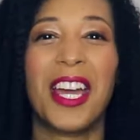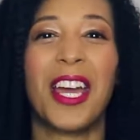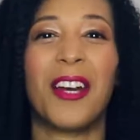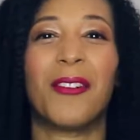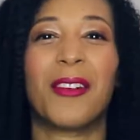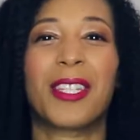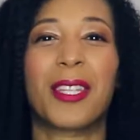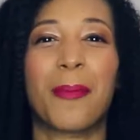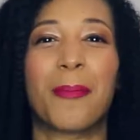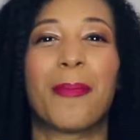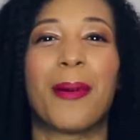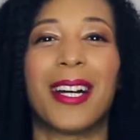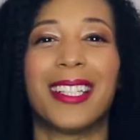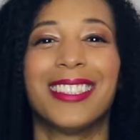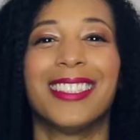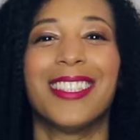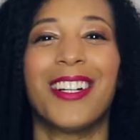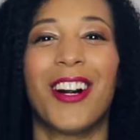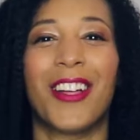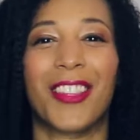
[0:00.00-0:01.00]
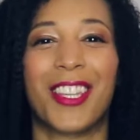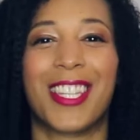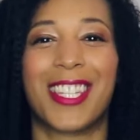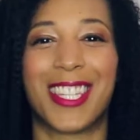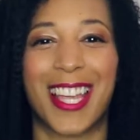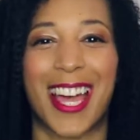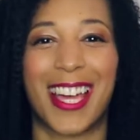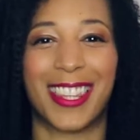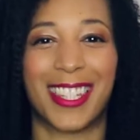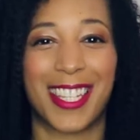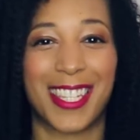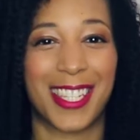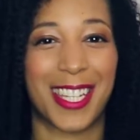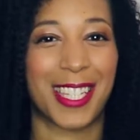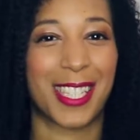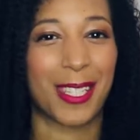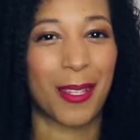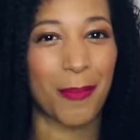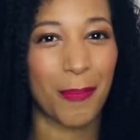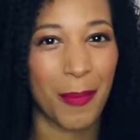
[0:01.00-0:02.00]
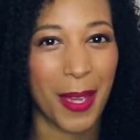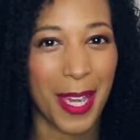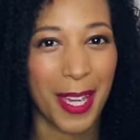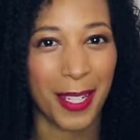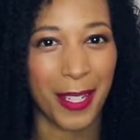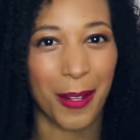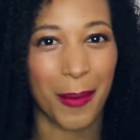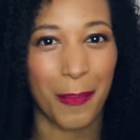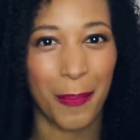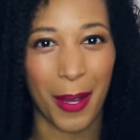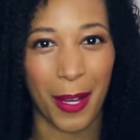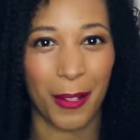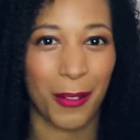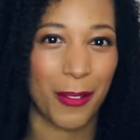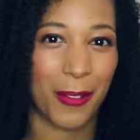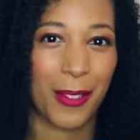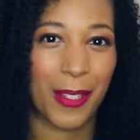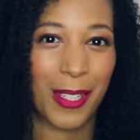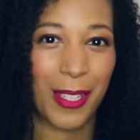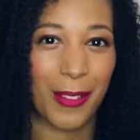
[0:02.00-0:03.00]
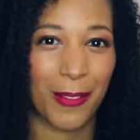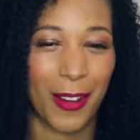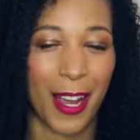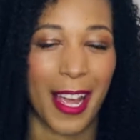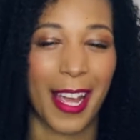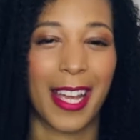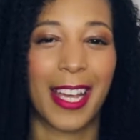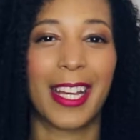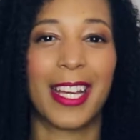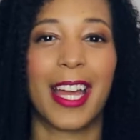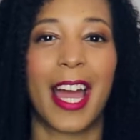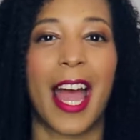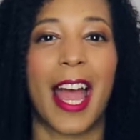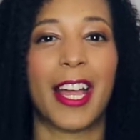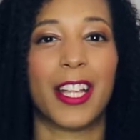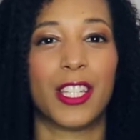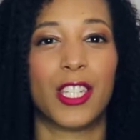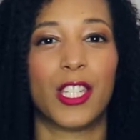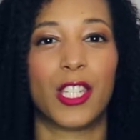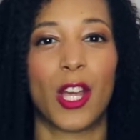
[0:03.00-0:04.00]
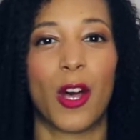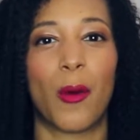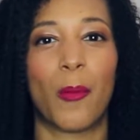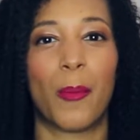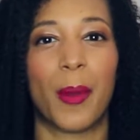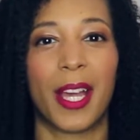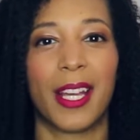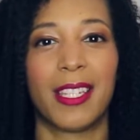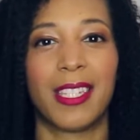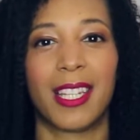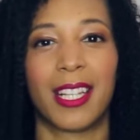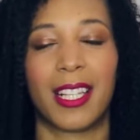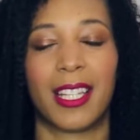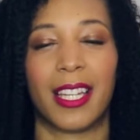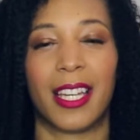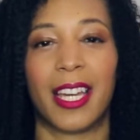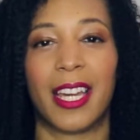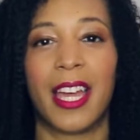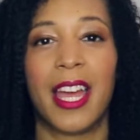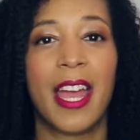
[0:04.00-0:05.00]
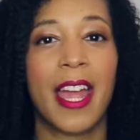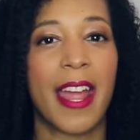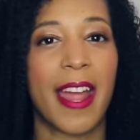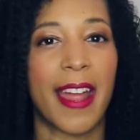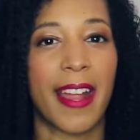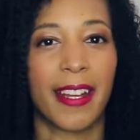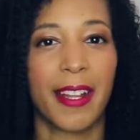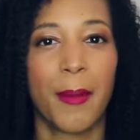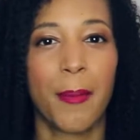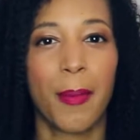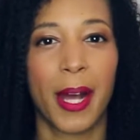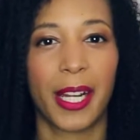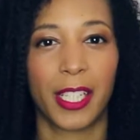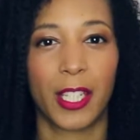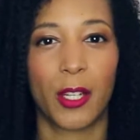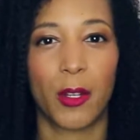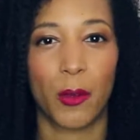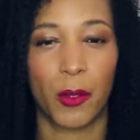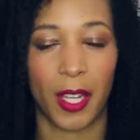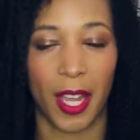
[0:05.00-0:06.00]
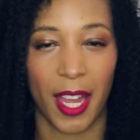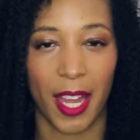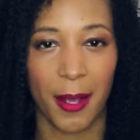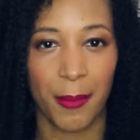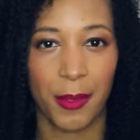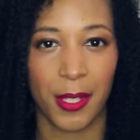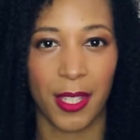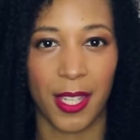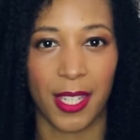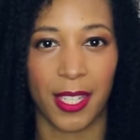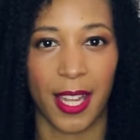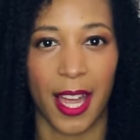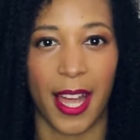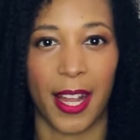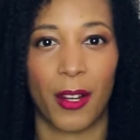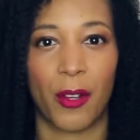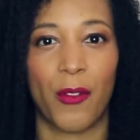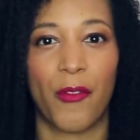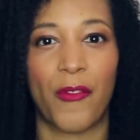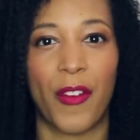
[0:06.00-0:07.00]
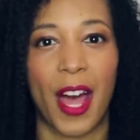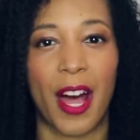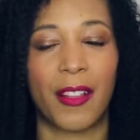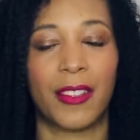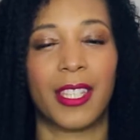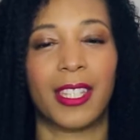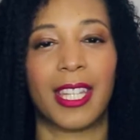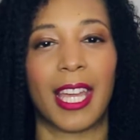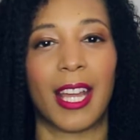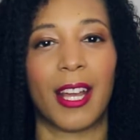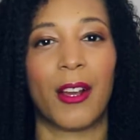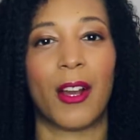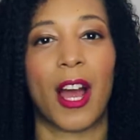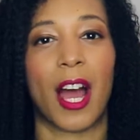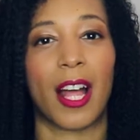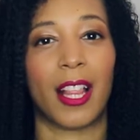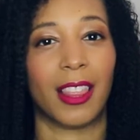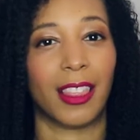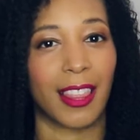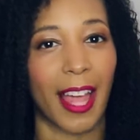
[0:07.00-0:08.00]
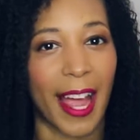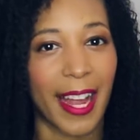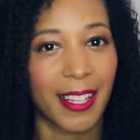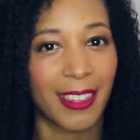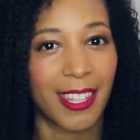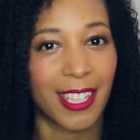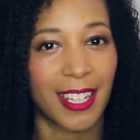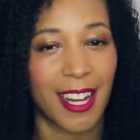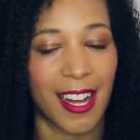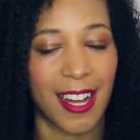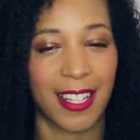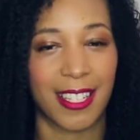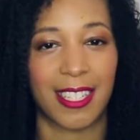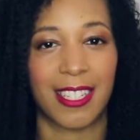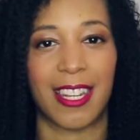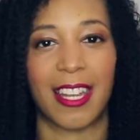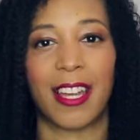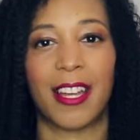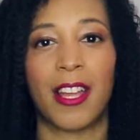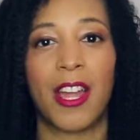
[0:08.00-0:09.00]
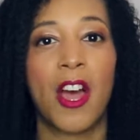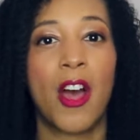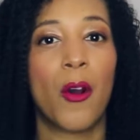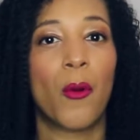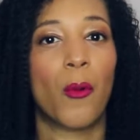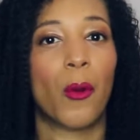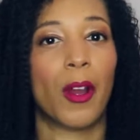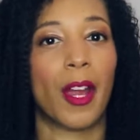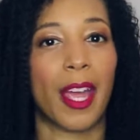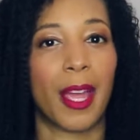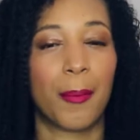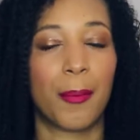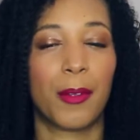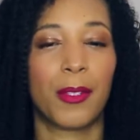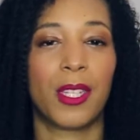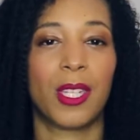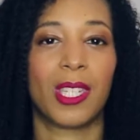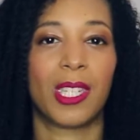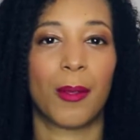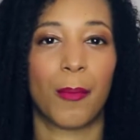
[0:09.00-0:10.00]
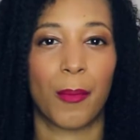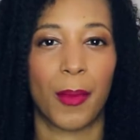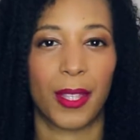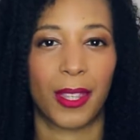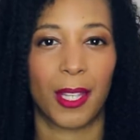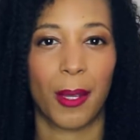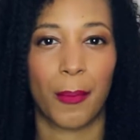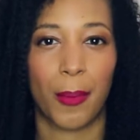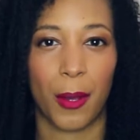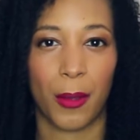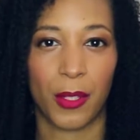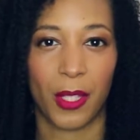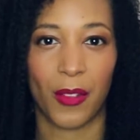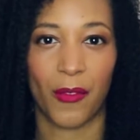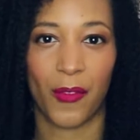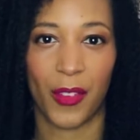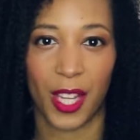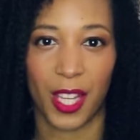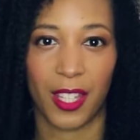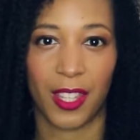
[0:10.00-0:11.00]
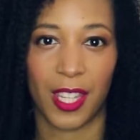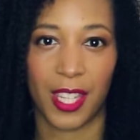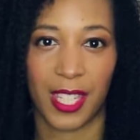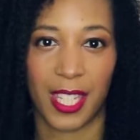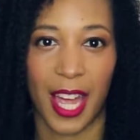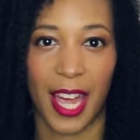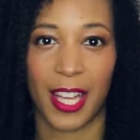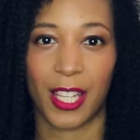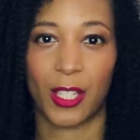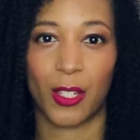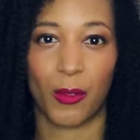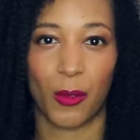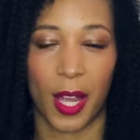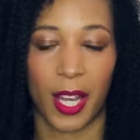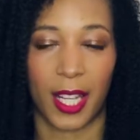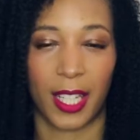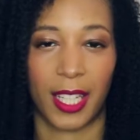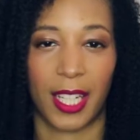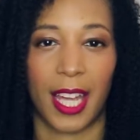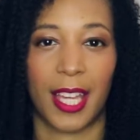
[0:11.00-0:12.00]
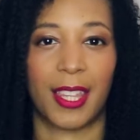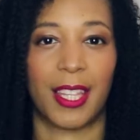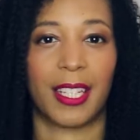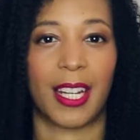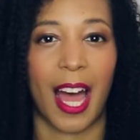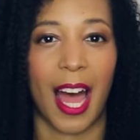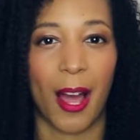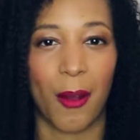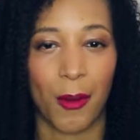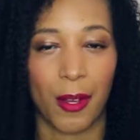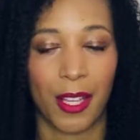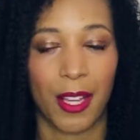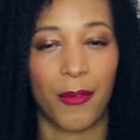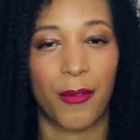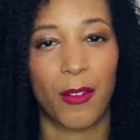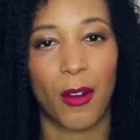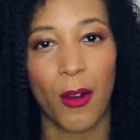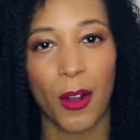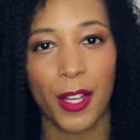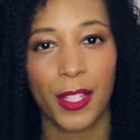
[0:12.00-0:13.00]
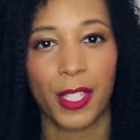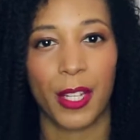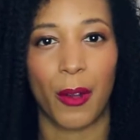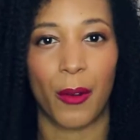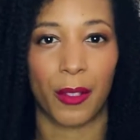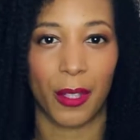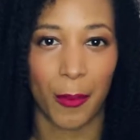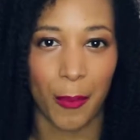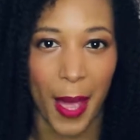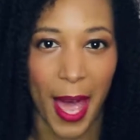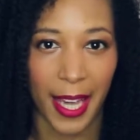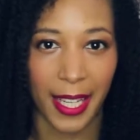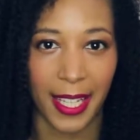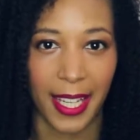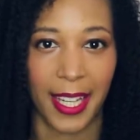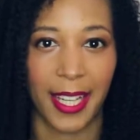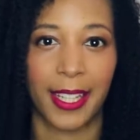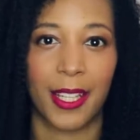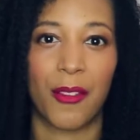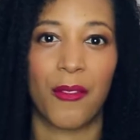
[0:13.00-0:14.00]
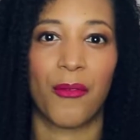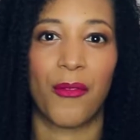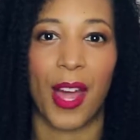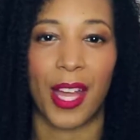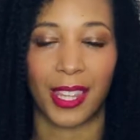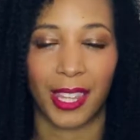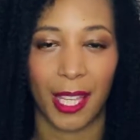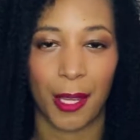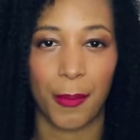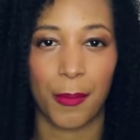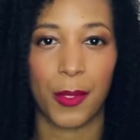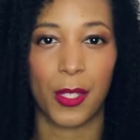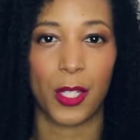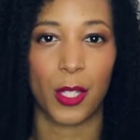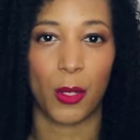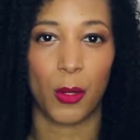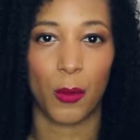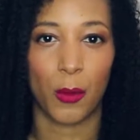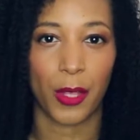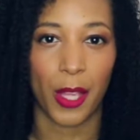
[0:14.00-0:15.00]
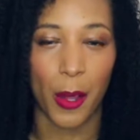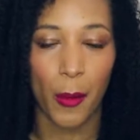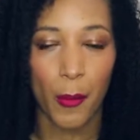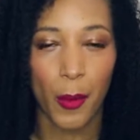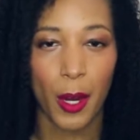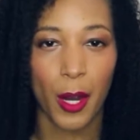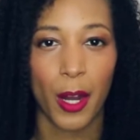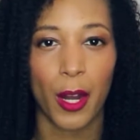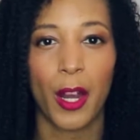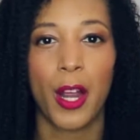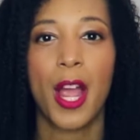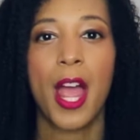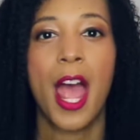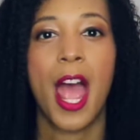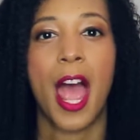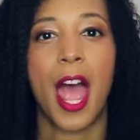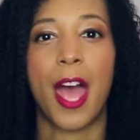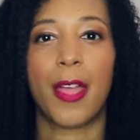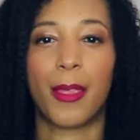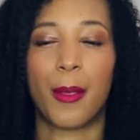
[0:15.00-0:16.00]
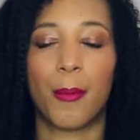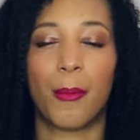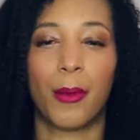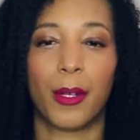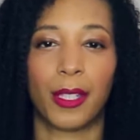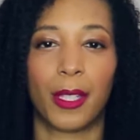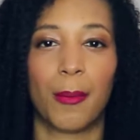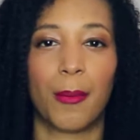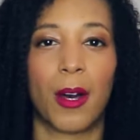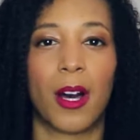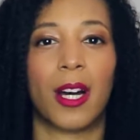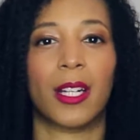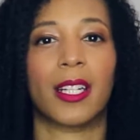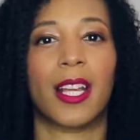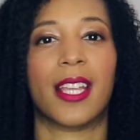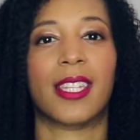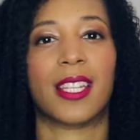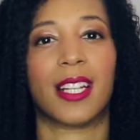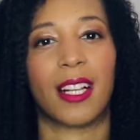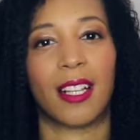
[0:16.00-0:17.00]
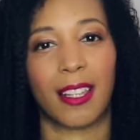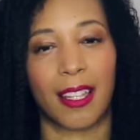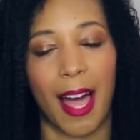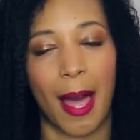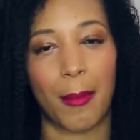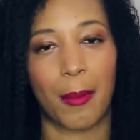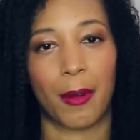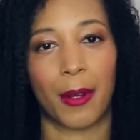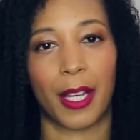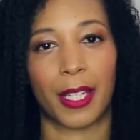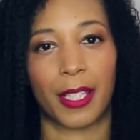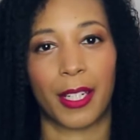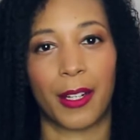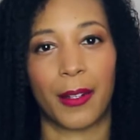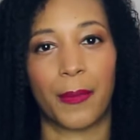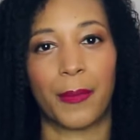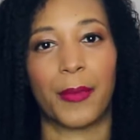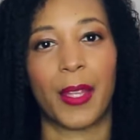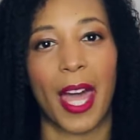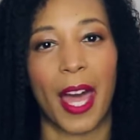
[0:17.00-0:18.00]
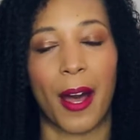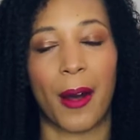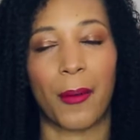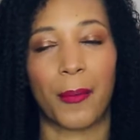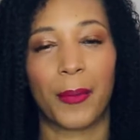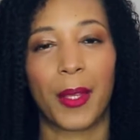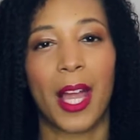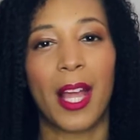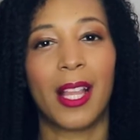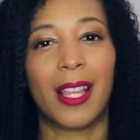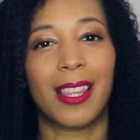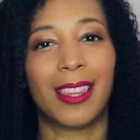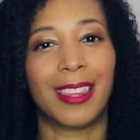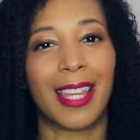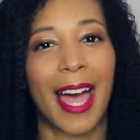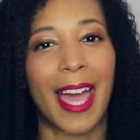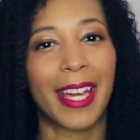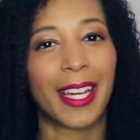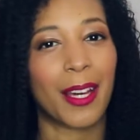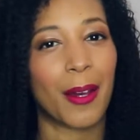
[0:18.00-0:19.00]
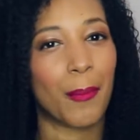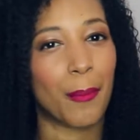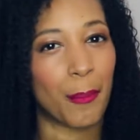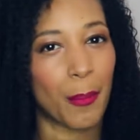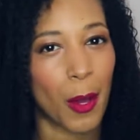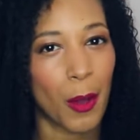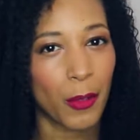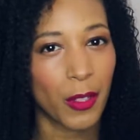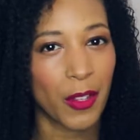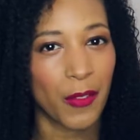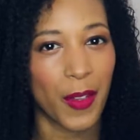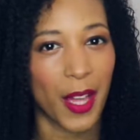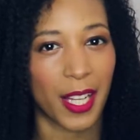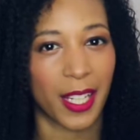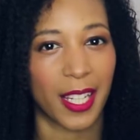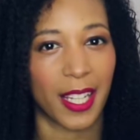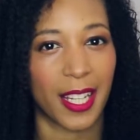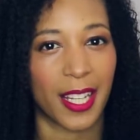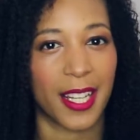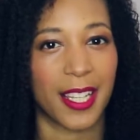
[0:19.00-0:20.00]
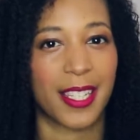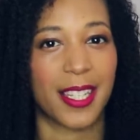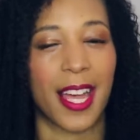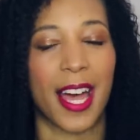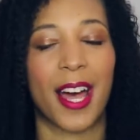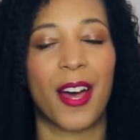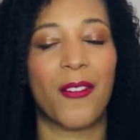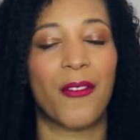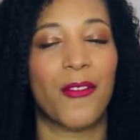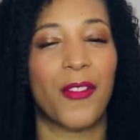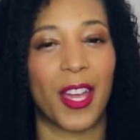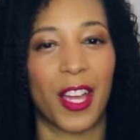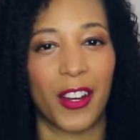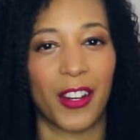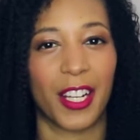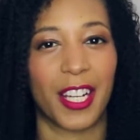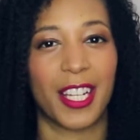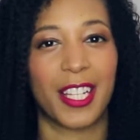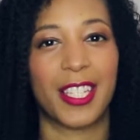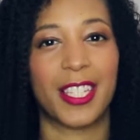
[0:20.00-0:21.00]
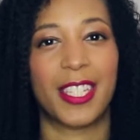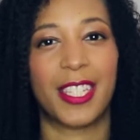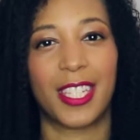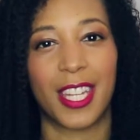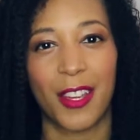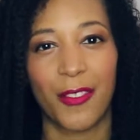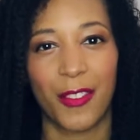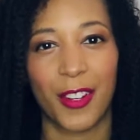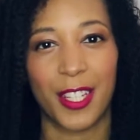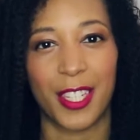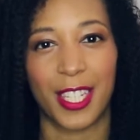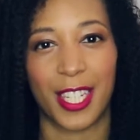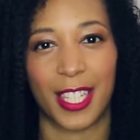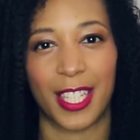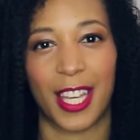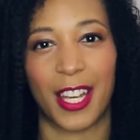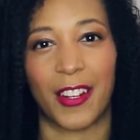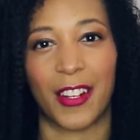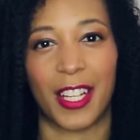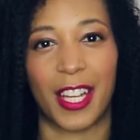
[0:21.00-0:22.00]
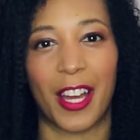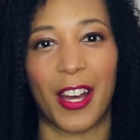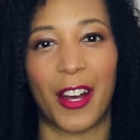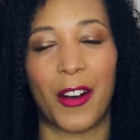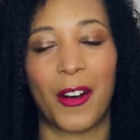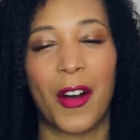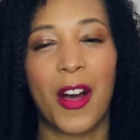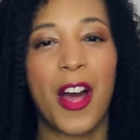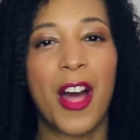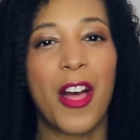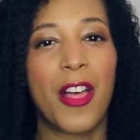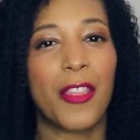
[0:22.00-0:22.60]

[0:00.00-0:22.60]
It was a button on the site that said submit your post, right? And so basically anybody who came to the site who found that they liked the content were able to submit their post via the site directly. And then I would, of course, go in the back end, vet them, see who they were, and then bring them on as a collaborator. Now, like-motivated is a very different scenario.